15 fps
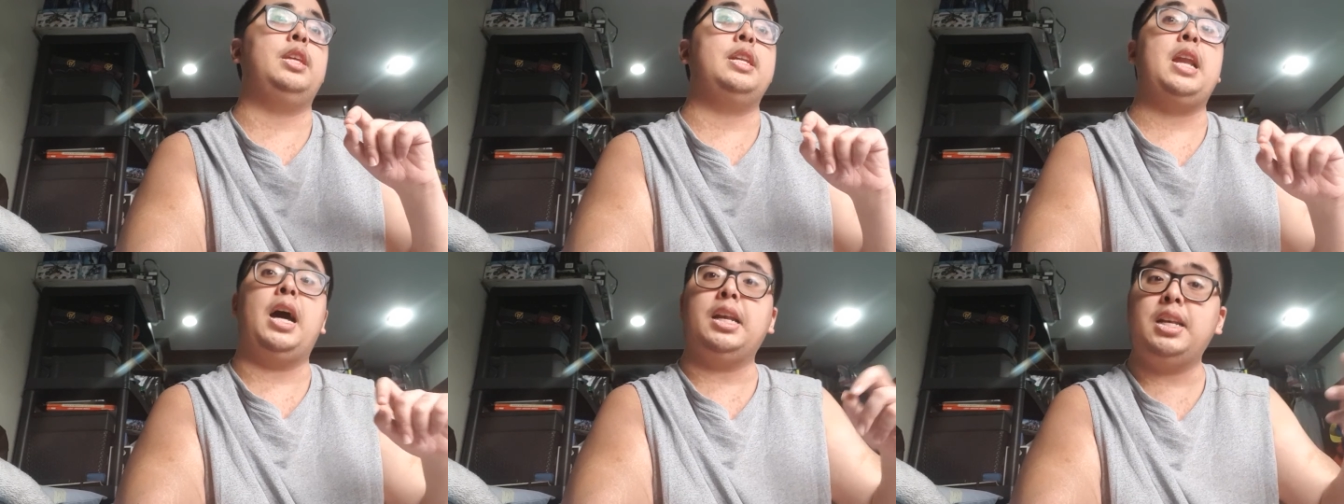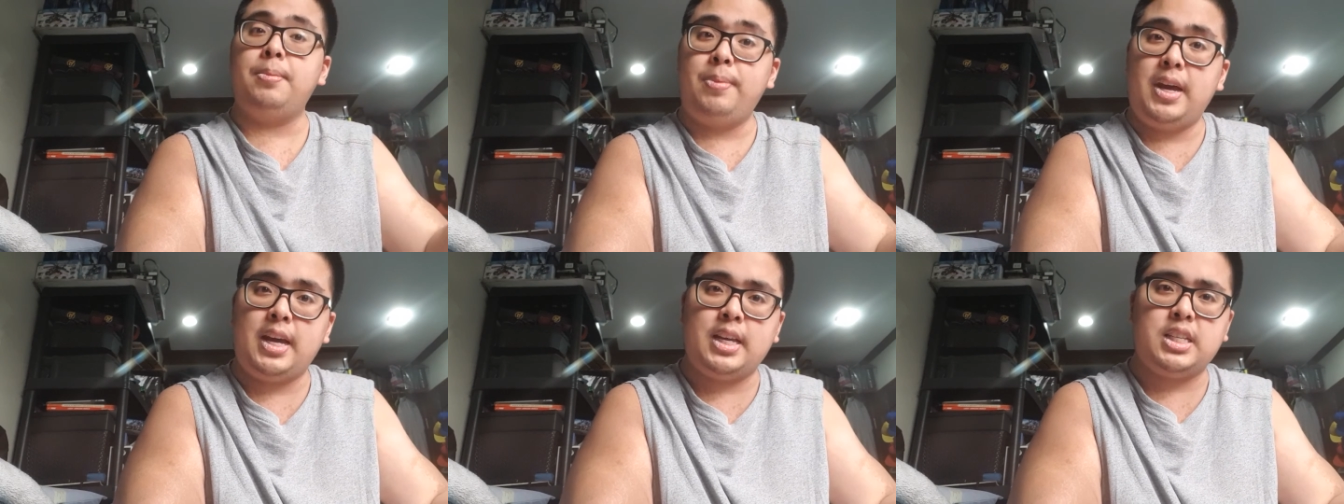Not the
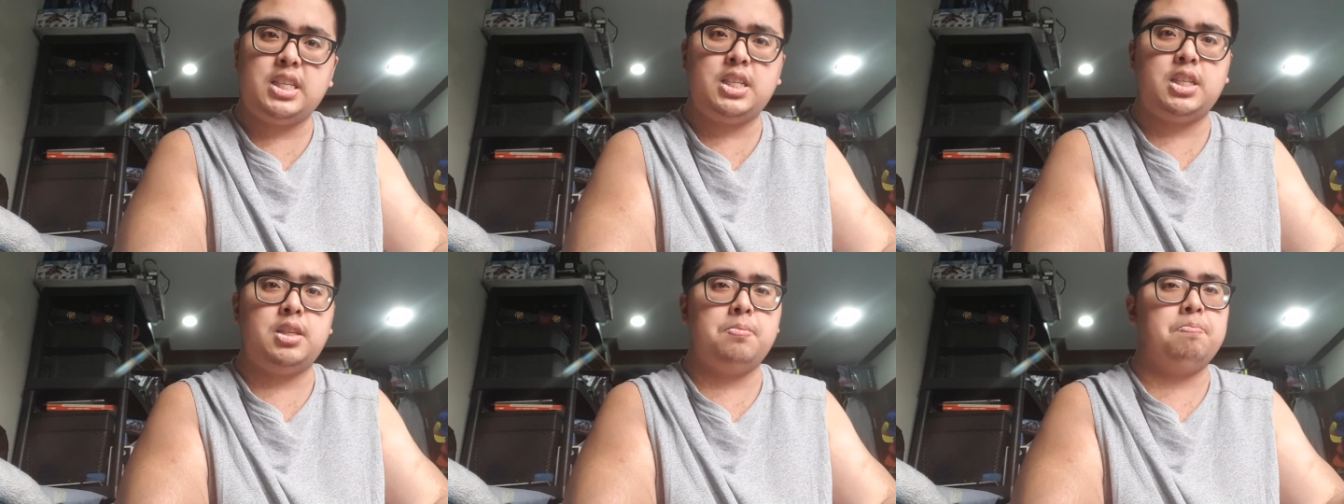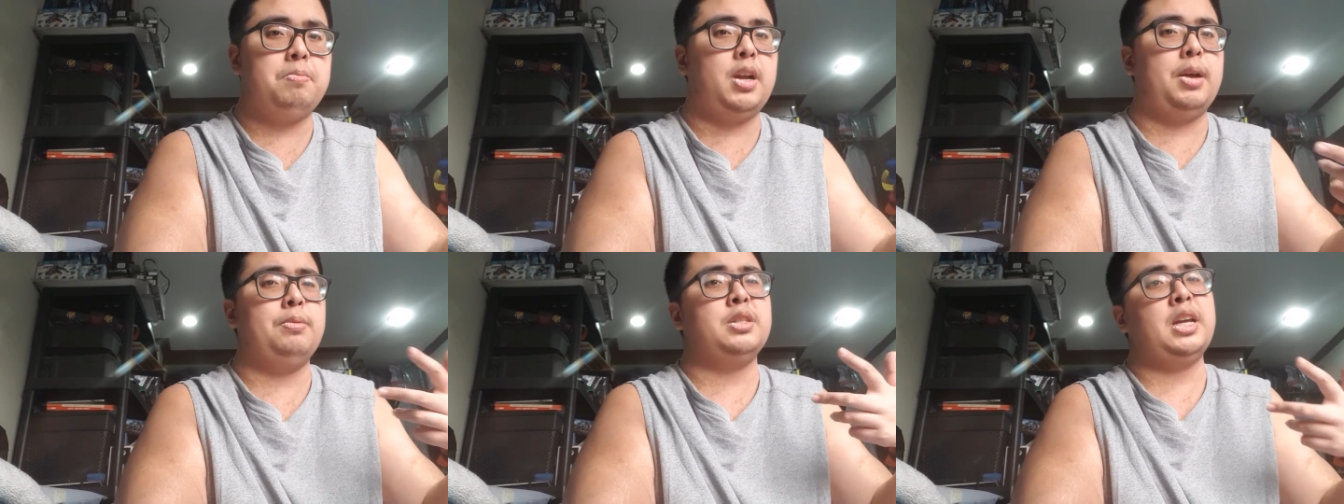best,
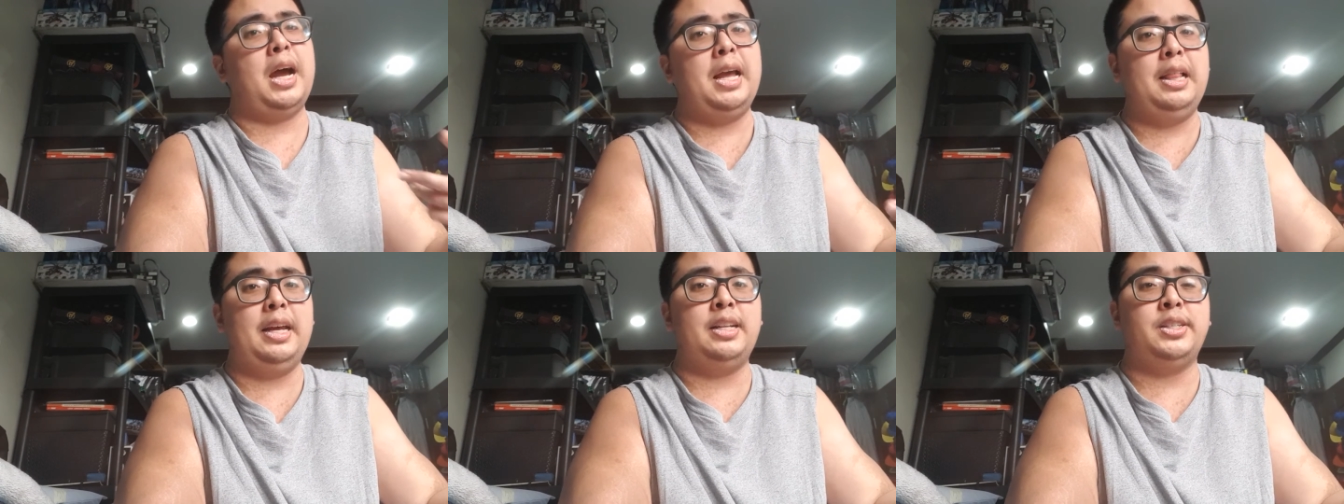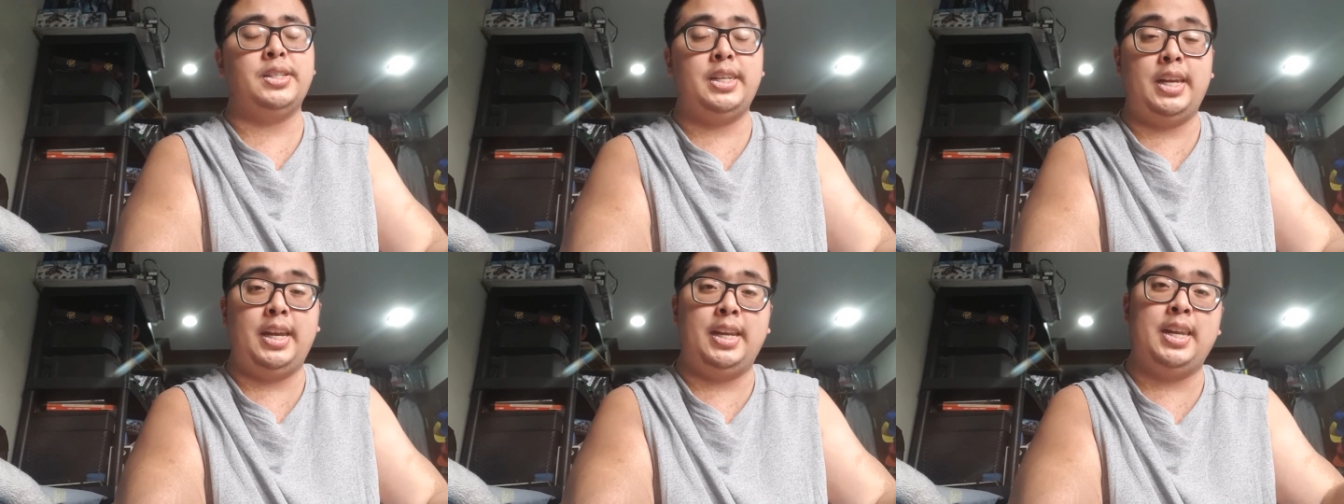but I was highly
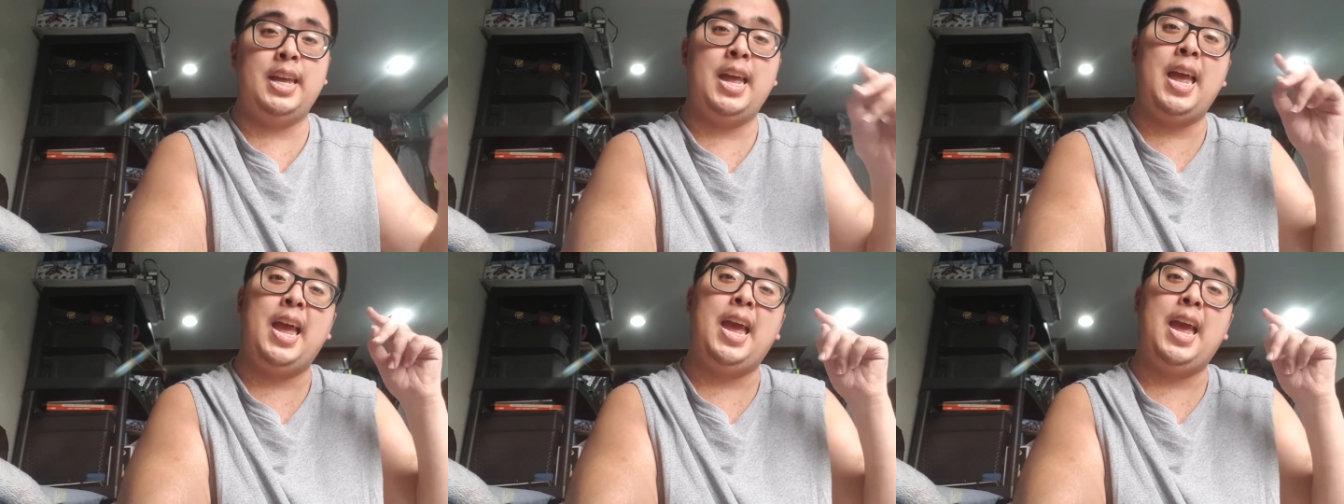entertained.